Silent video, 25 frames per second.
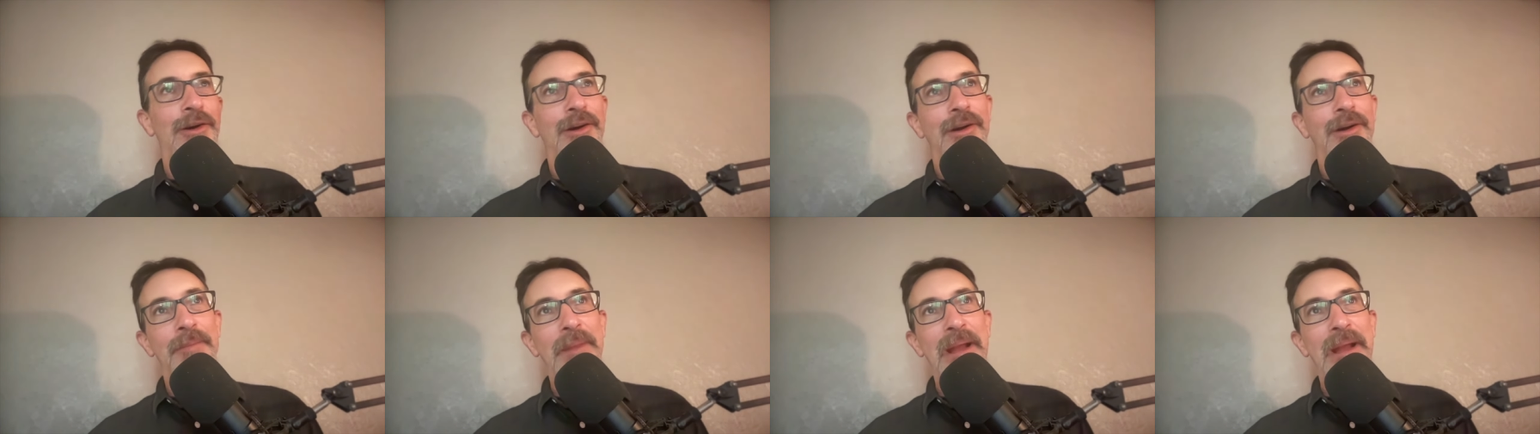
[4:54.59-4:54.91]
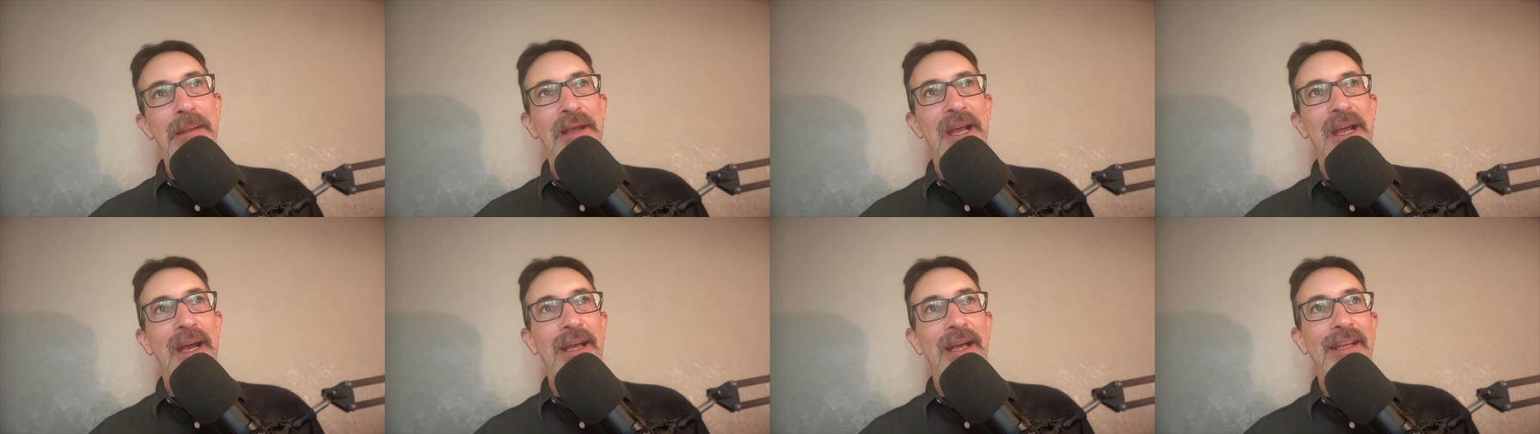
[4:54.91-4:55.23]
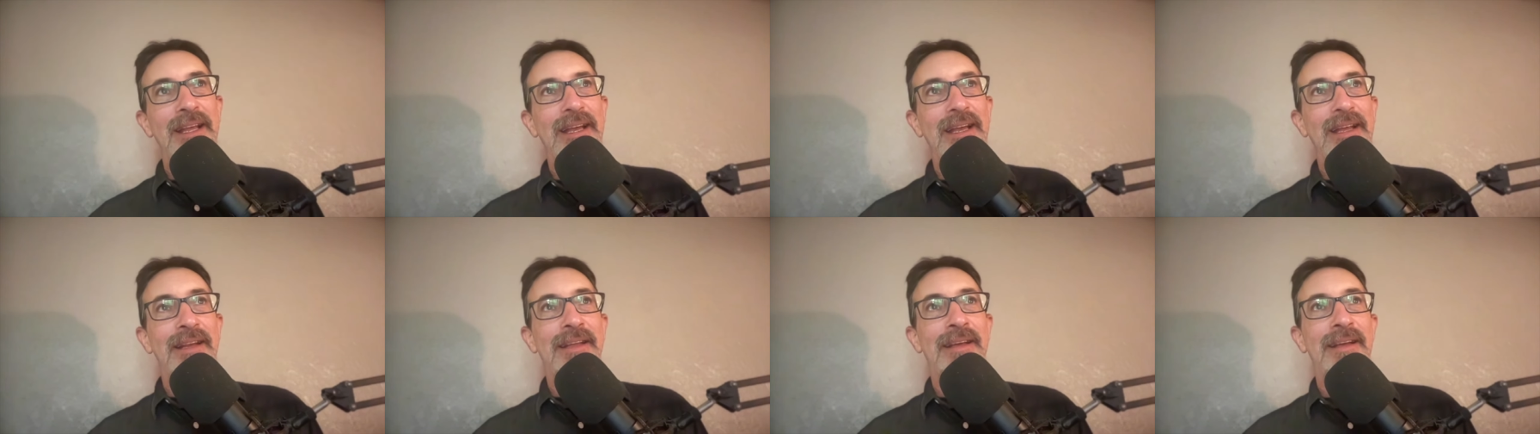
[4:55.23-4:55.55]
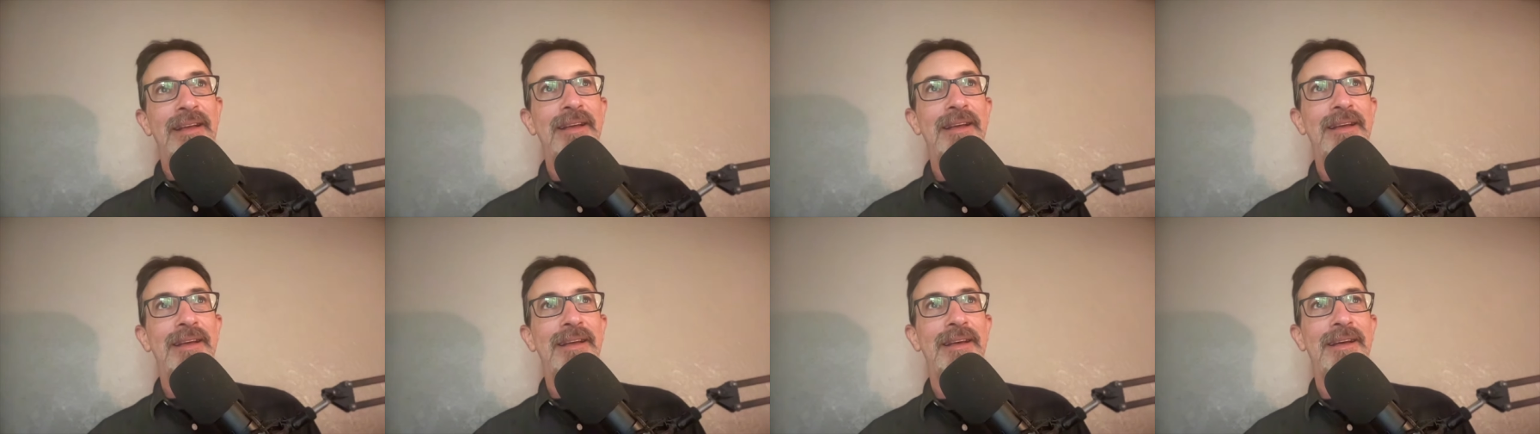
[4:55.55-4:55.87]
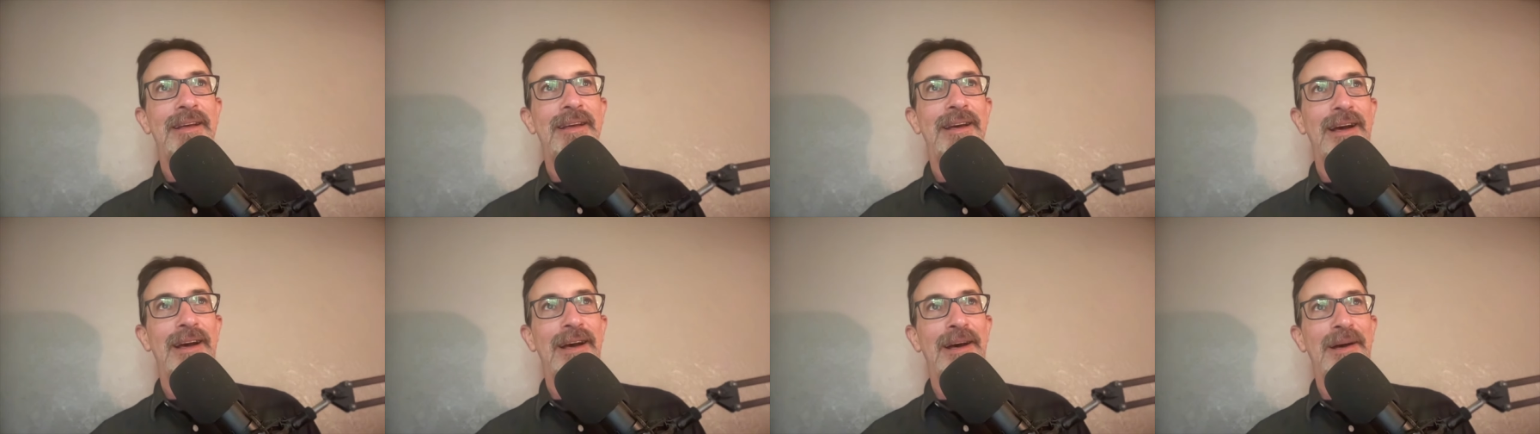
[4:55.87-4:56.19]
or maybe I did,
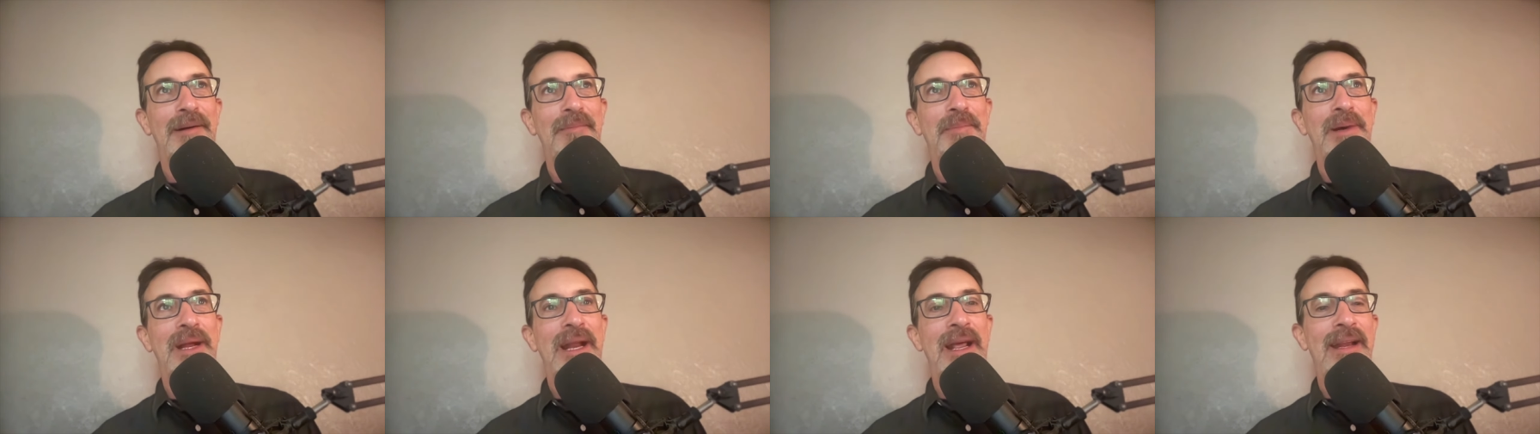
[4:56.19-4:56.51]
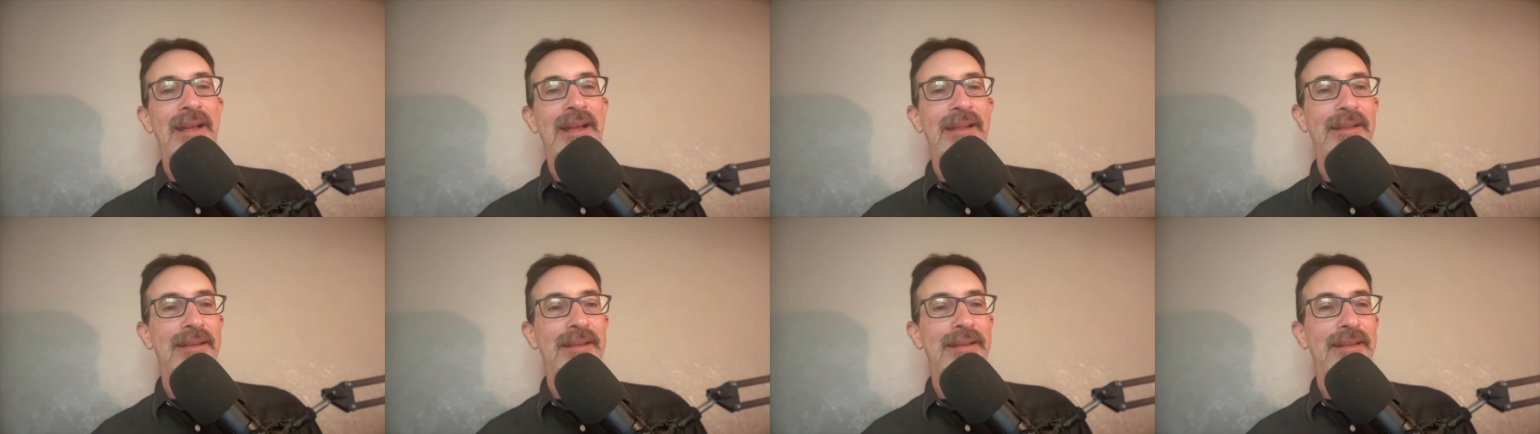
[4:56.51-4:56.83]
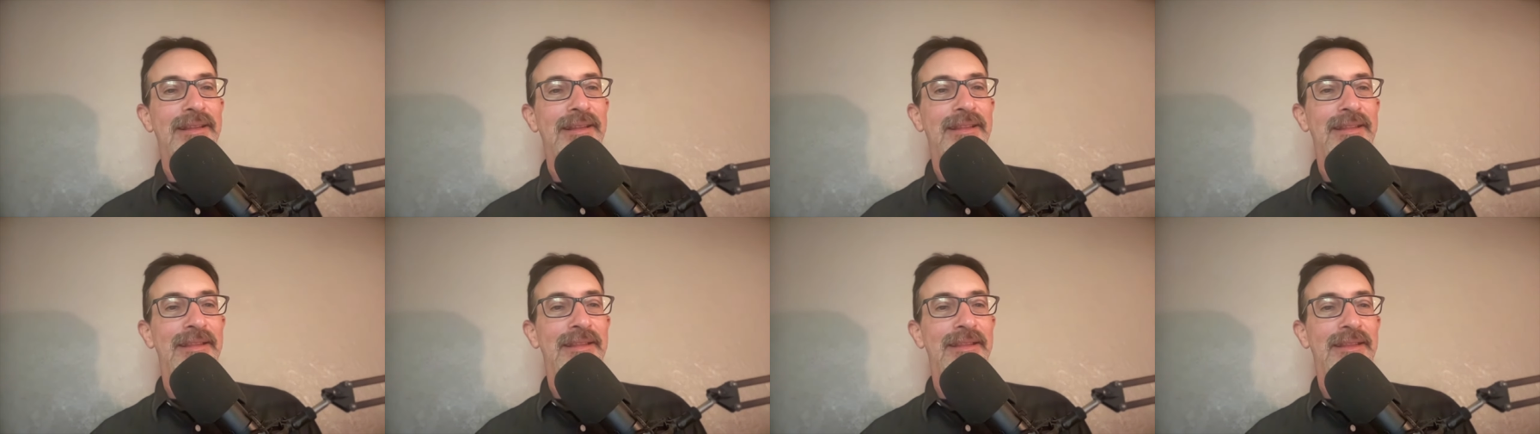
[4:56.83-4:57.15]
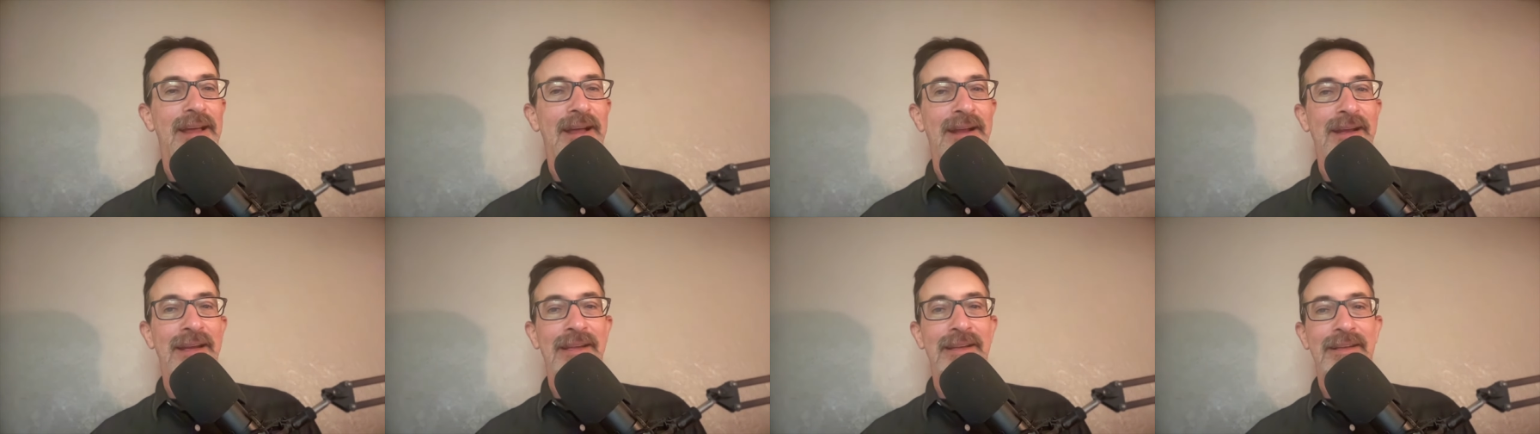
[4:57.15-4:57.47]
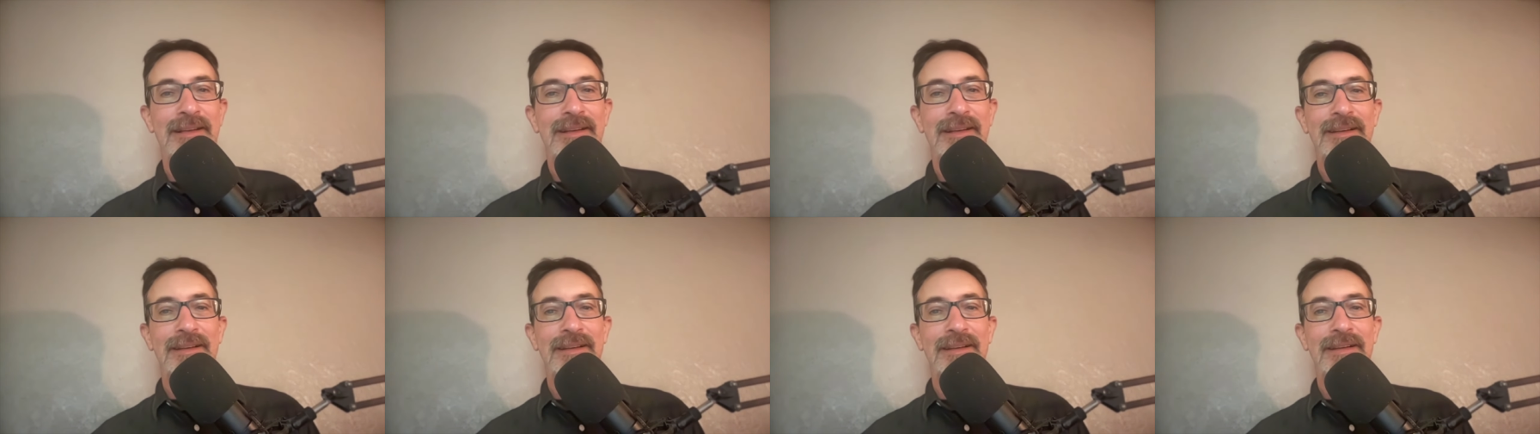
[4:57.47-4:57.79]
um, but I didn't. I
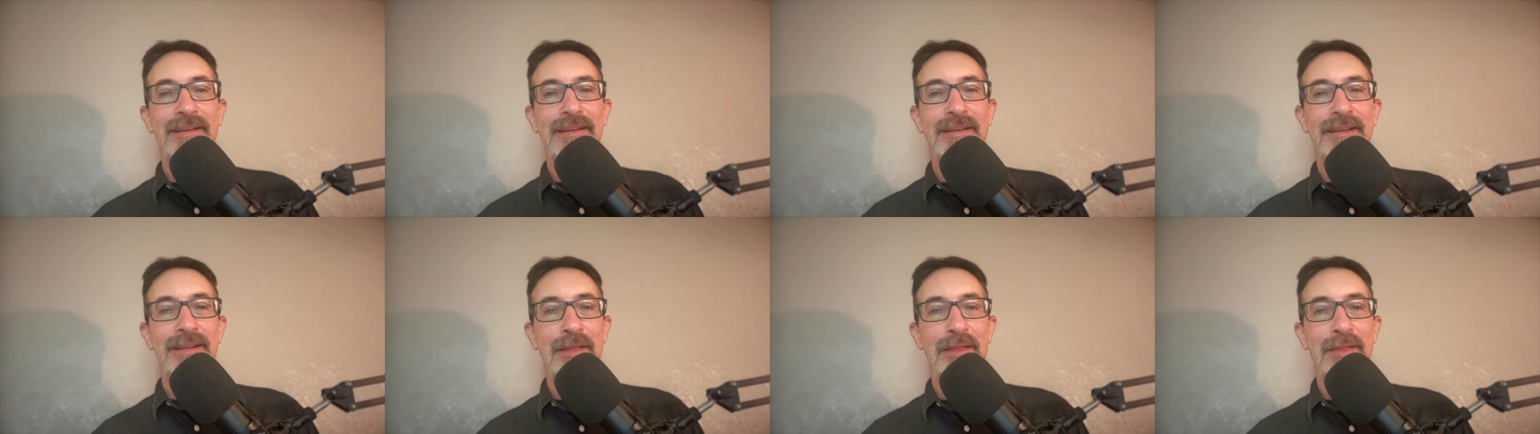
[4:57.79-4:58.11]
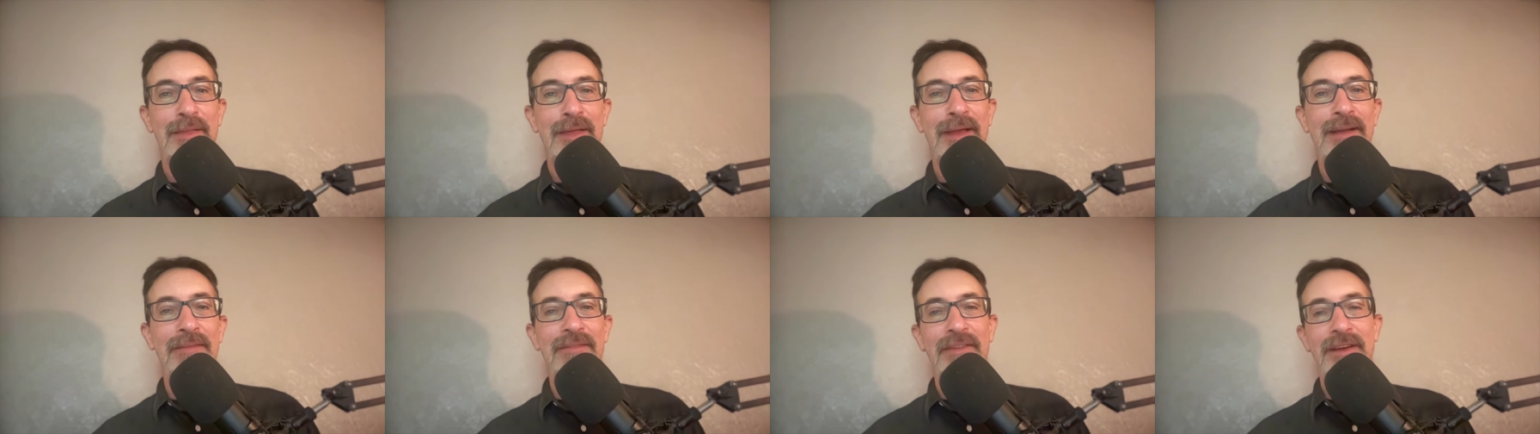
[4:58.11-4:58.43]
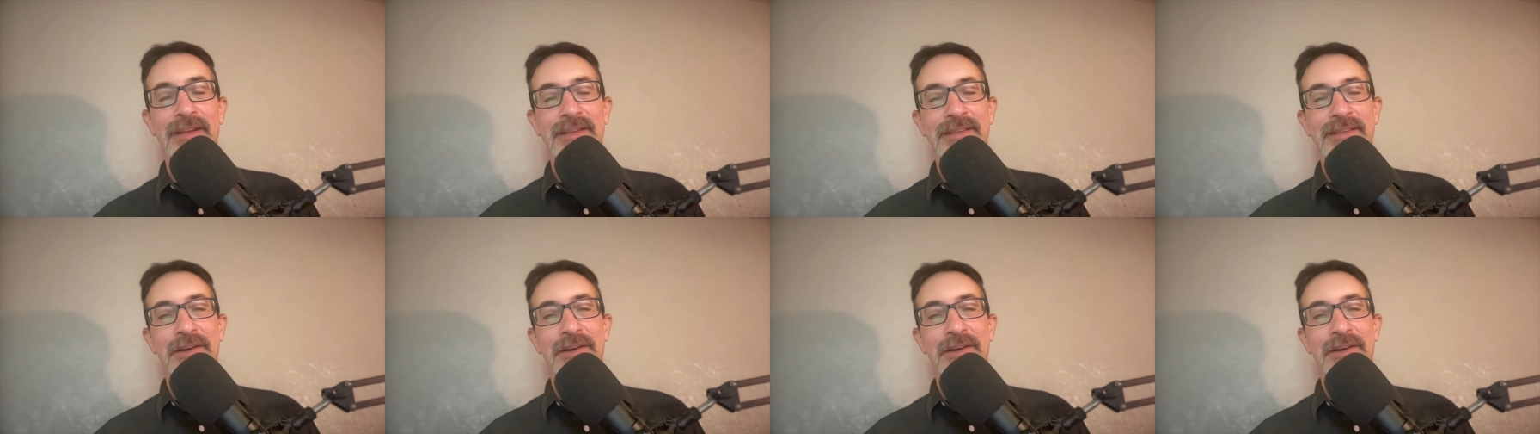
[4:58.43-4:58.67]
didn't think of it as